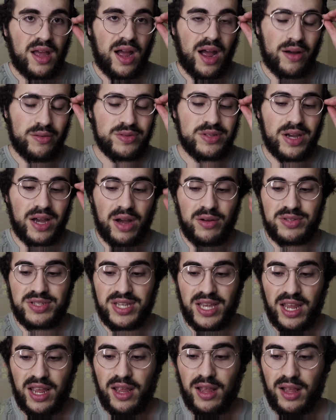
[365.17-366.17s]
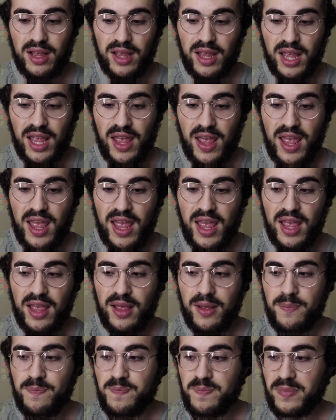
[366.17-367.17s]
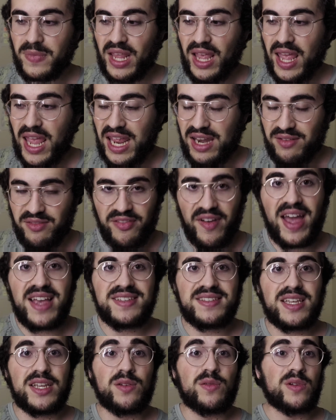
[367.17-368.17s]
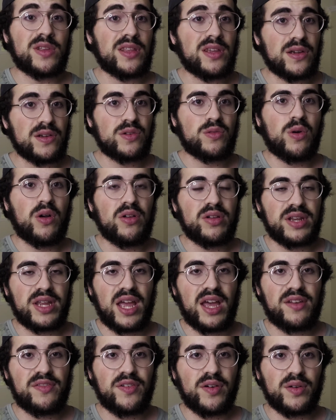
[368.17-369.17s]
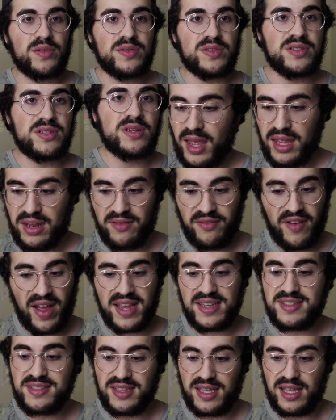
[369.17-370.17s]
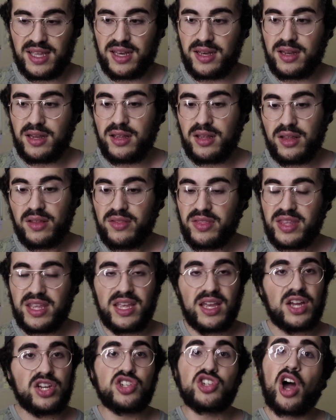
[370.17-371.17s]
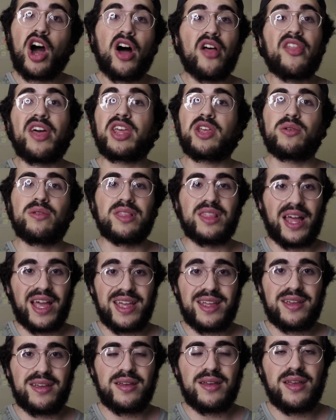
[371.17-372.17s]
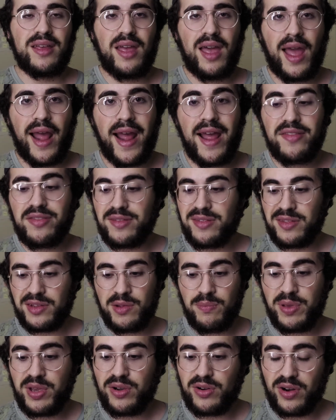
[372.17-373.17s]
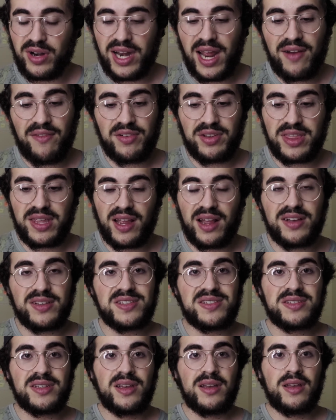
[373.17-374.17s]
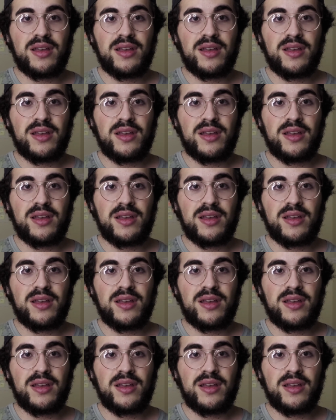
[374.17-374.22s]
I would say invest in really good quality headphones, invest in the DAW that you'd like, and then the computer, and everything else